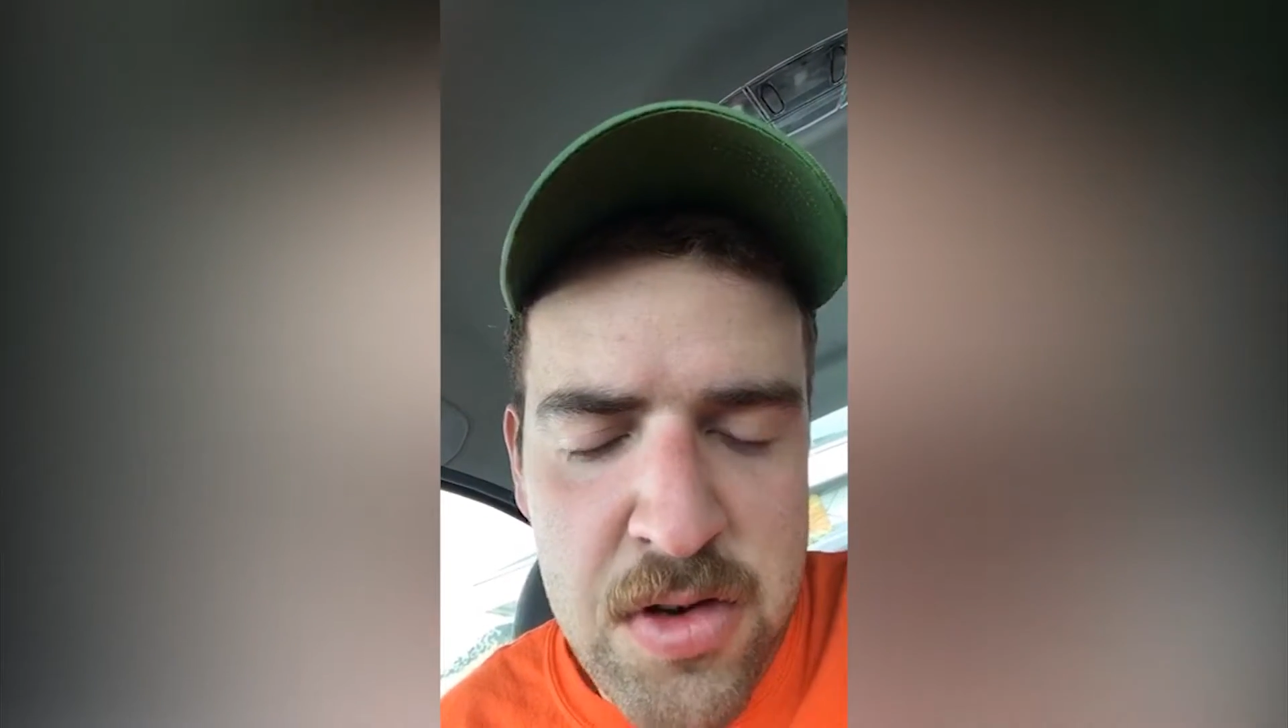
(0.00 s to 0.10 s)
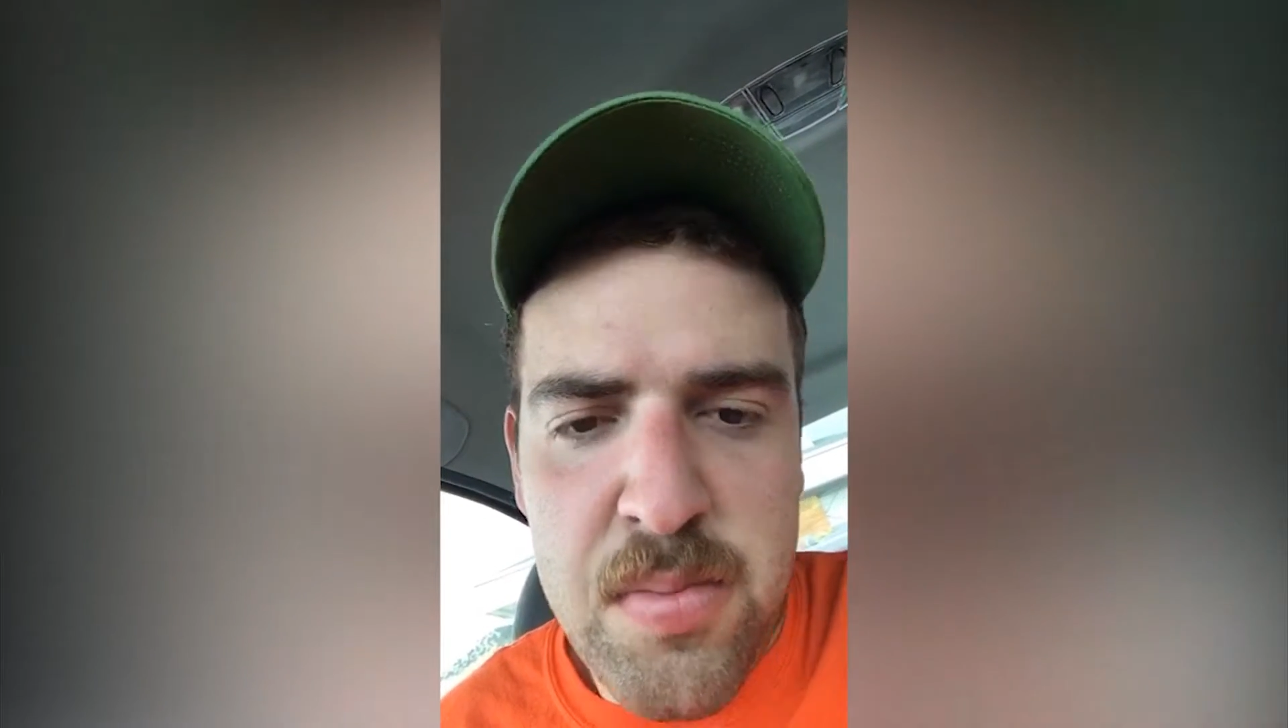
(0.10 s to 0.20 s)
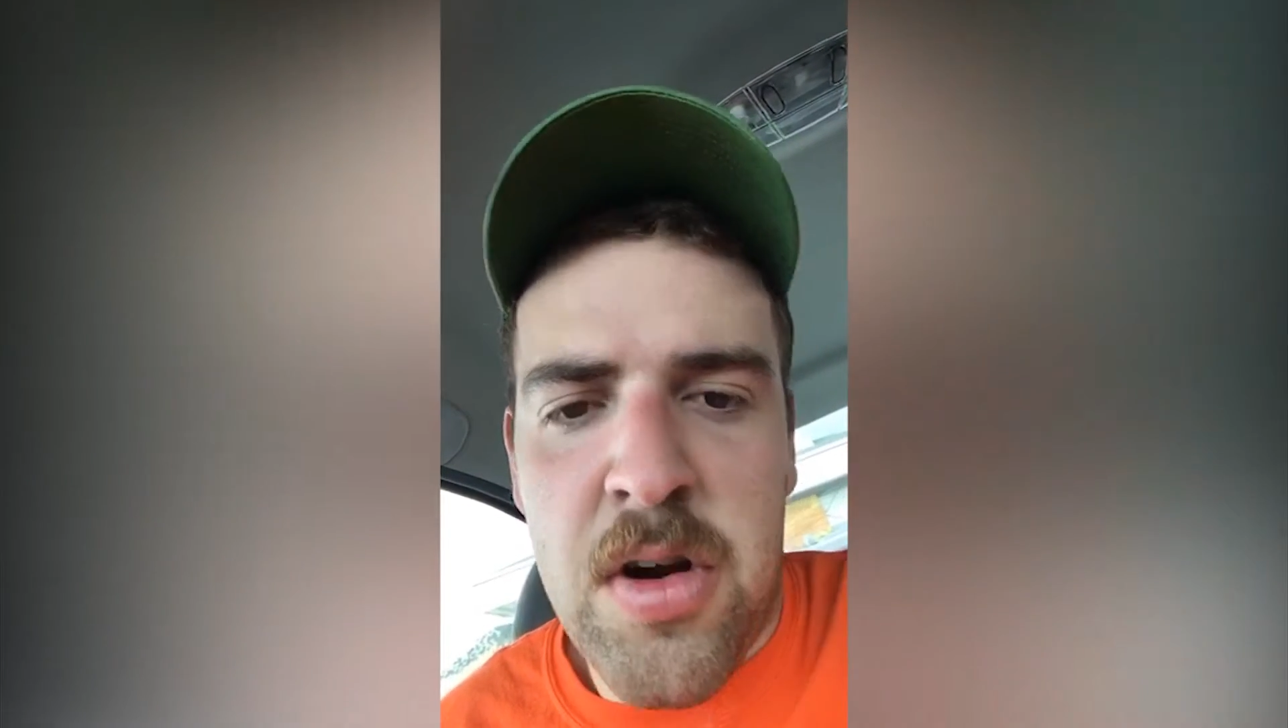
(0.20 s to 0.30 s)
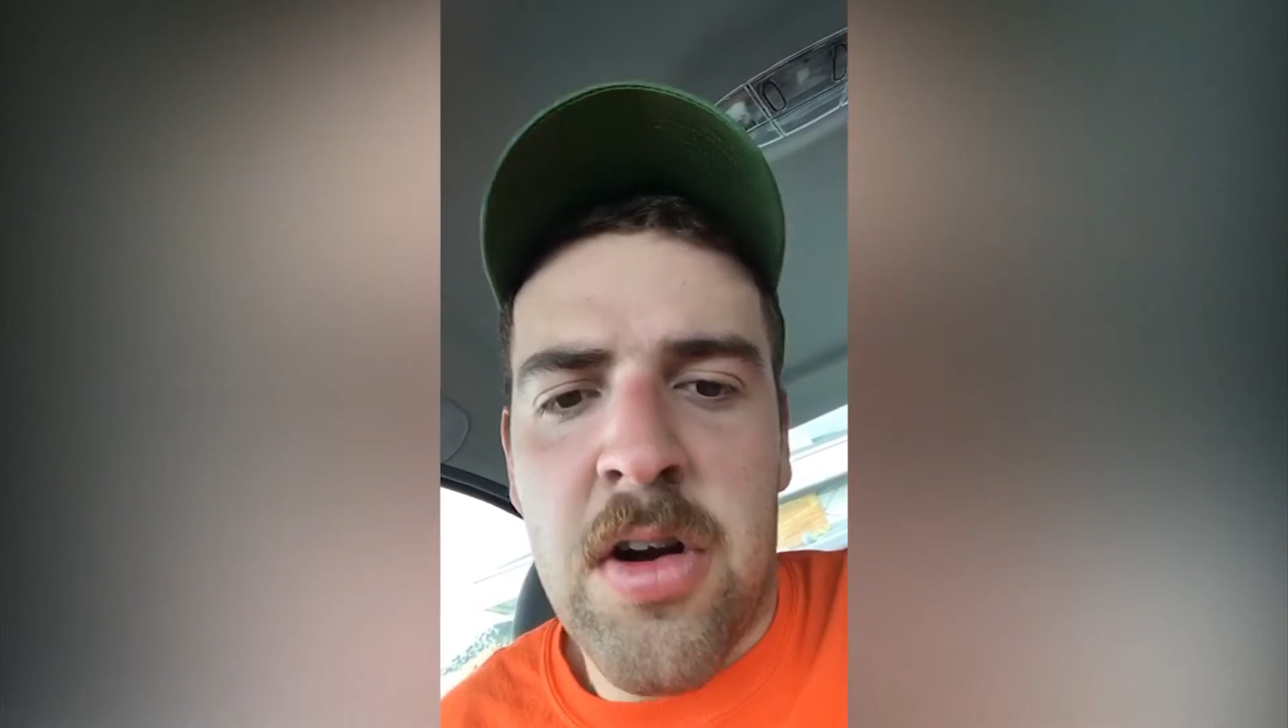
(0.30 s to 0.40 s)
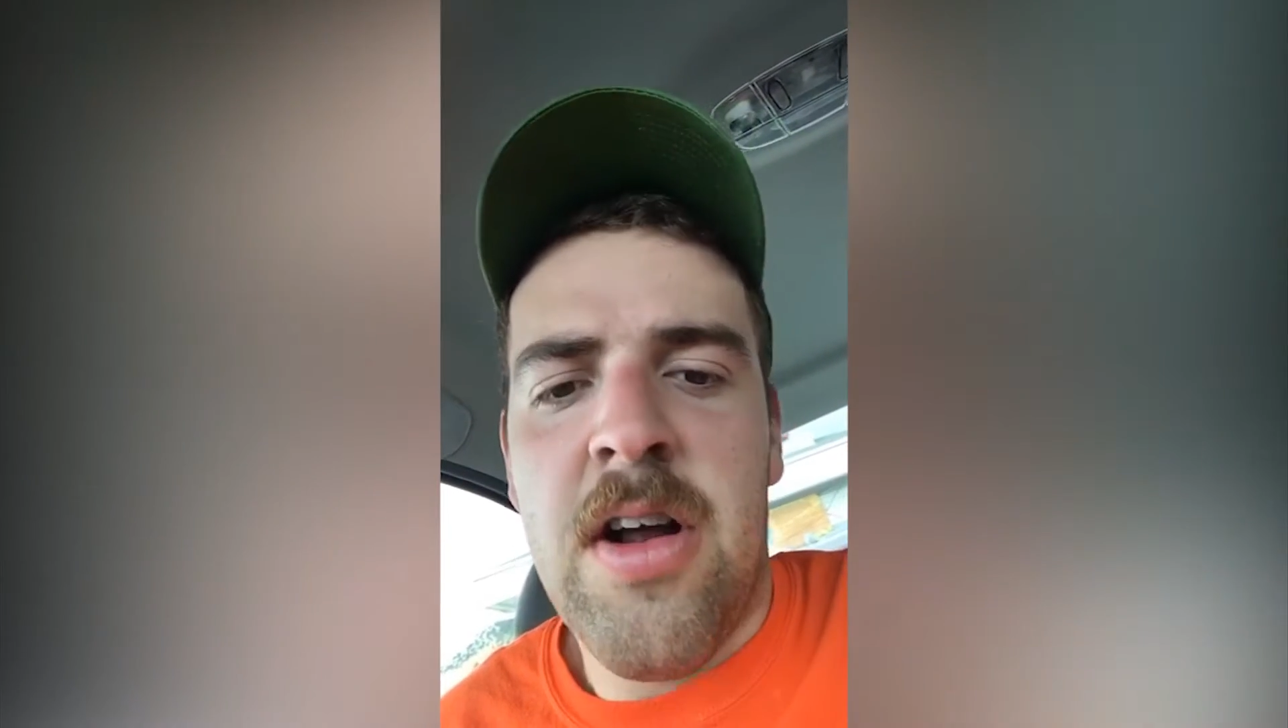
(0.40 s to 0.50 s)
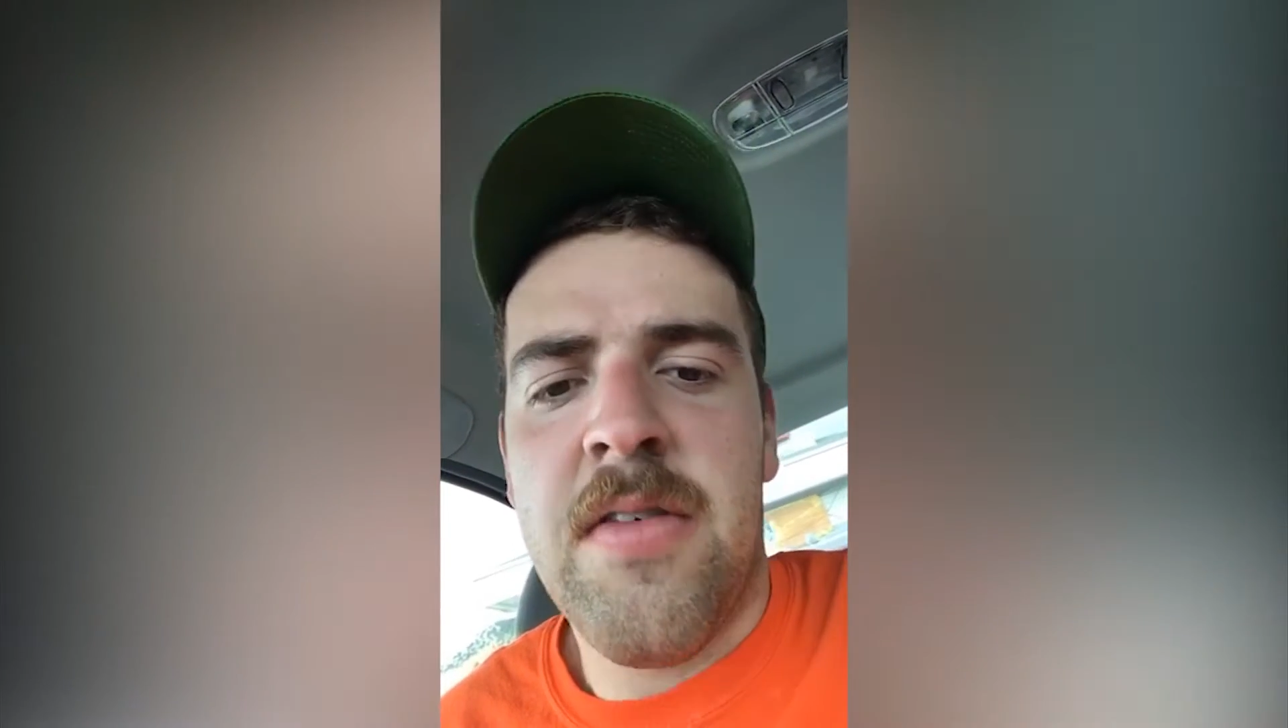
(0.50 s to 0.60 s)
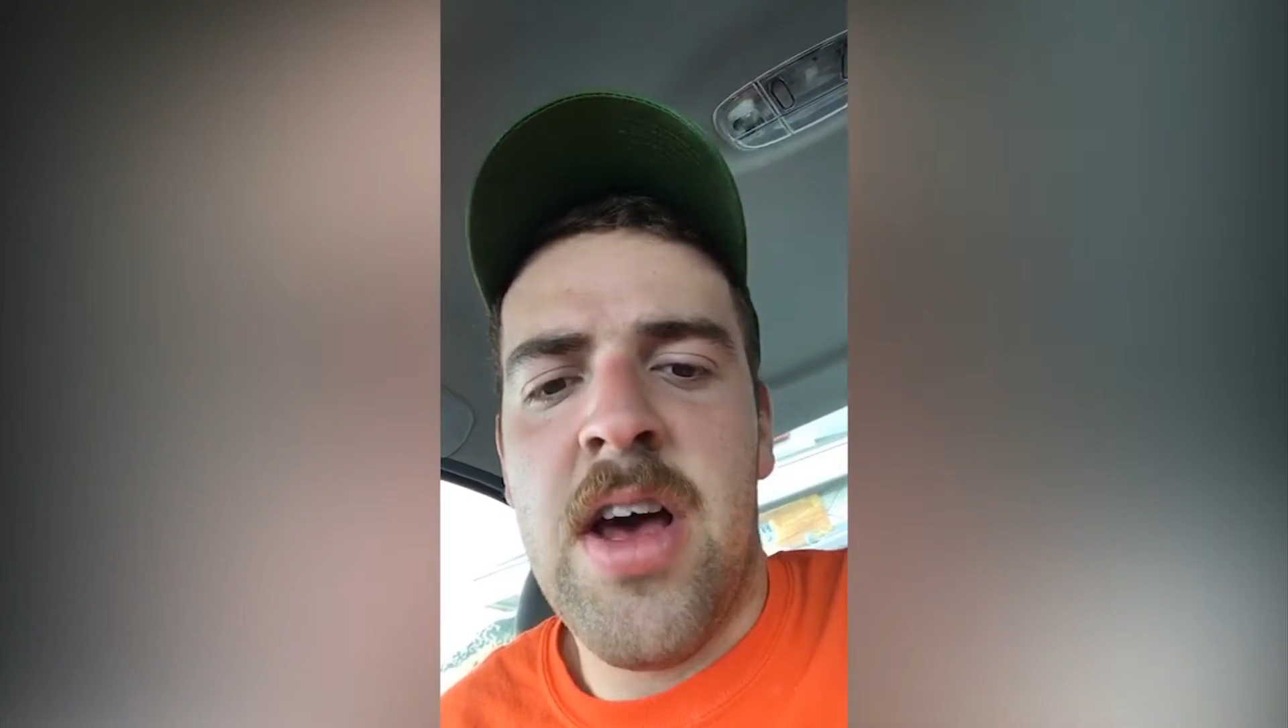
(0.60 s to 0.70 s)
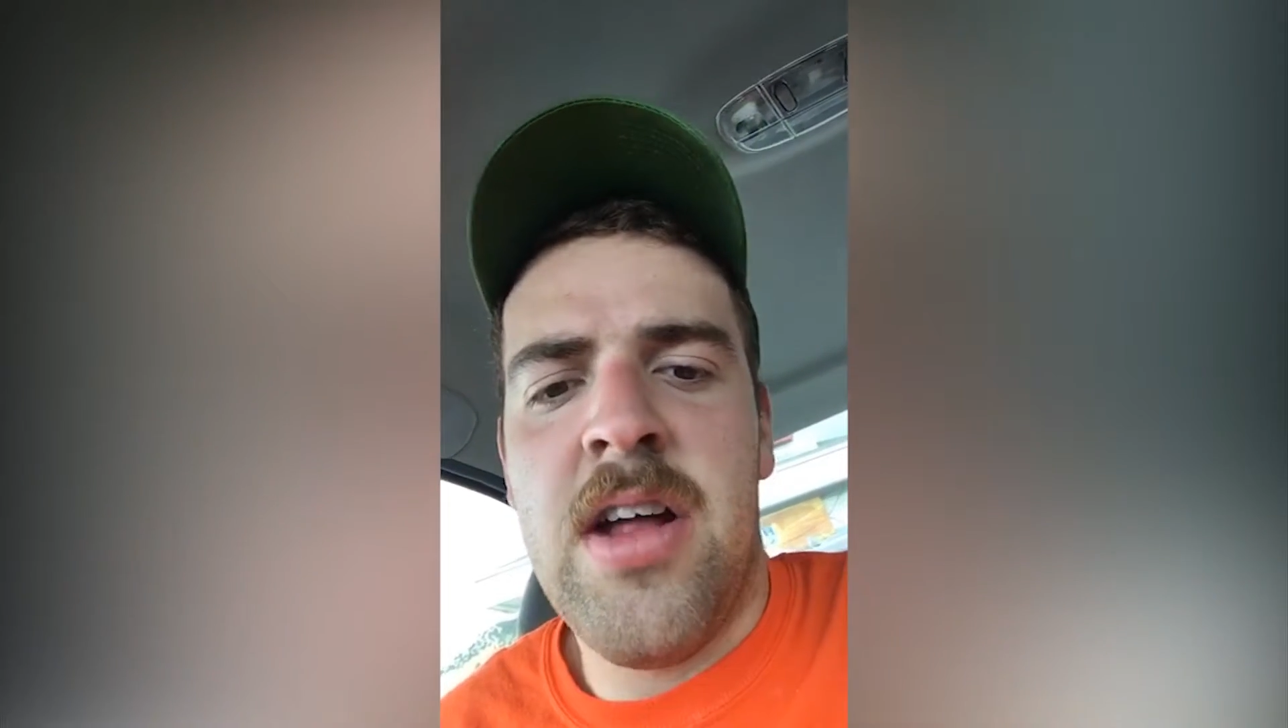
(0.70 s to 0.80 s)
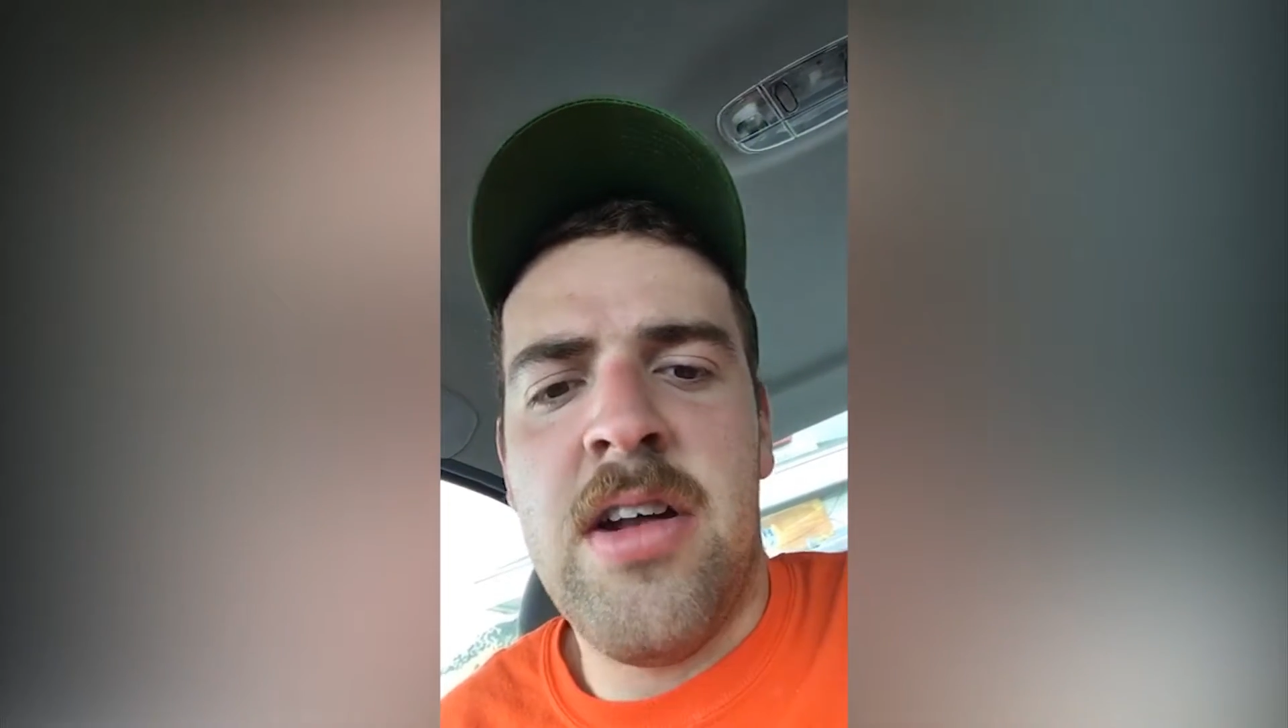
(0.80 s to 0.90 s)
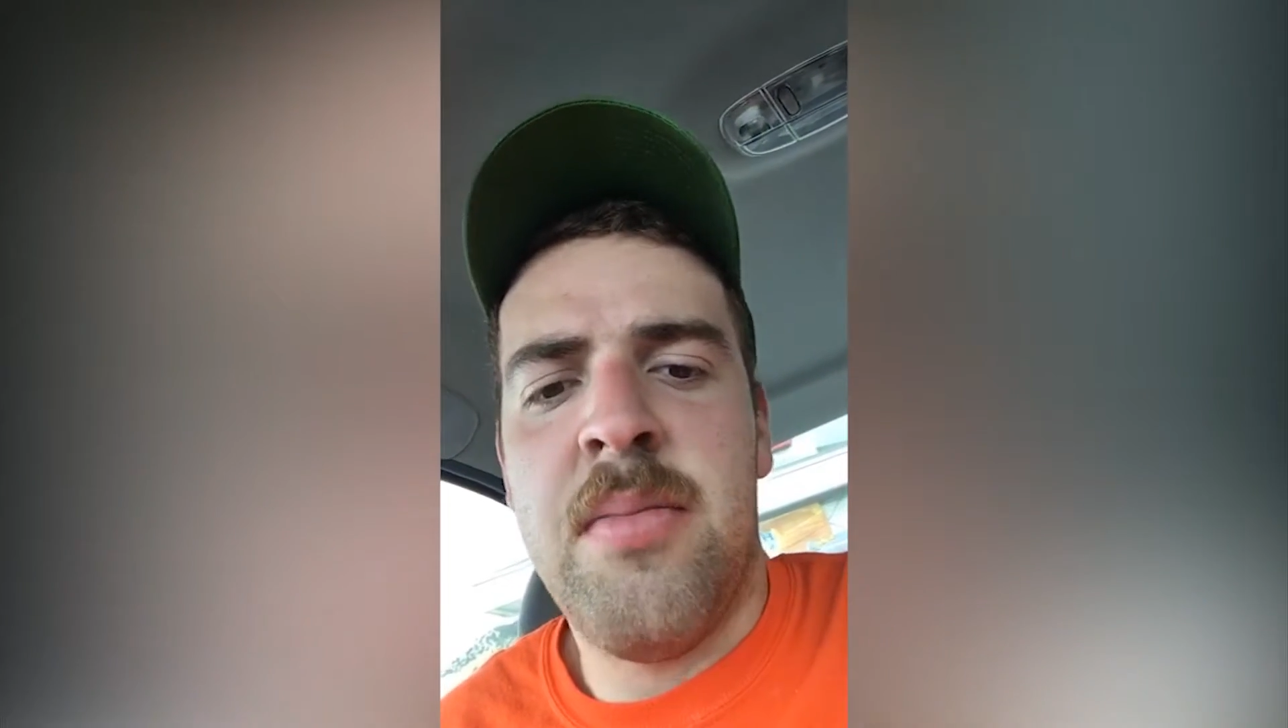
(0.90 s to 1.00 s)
burger I've gotten on